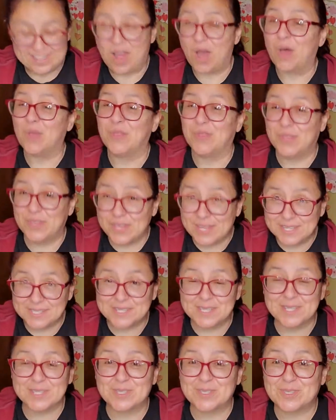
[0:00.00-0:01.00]
Now
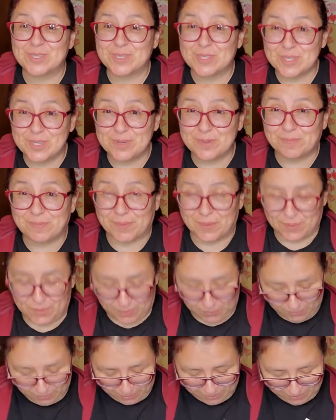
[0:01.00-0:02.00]
this is super
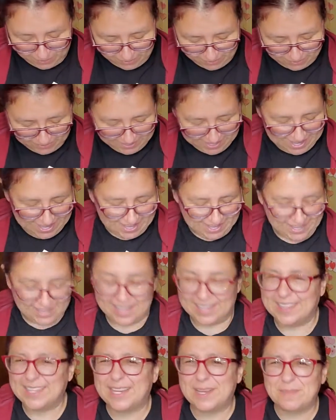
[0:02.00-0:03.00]
cool.
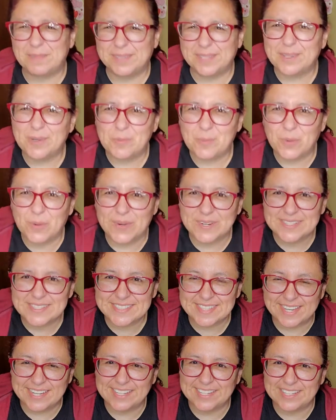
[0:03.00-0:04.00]
I think I'm a little more
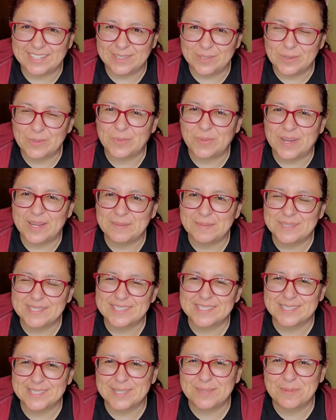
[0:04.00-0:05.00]
excited. You know why?
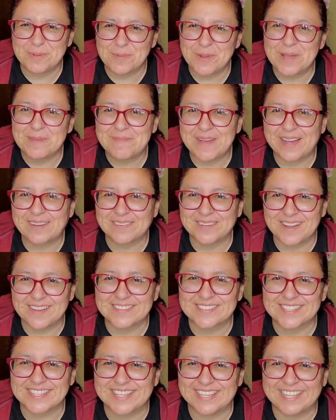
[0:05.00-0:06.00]
Because it took me way back when I
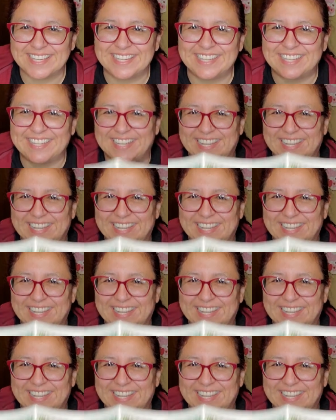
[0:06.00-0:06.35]
was a kid.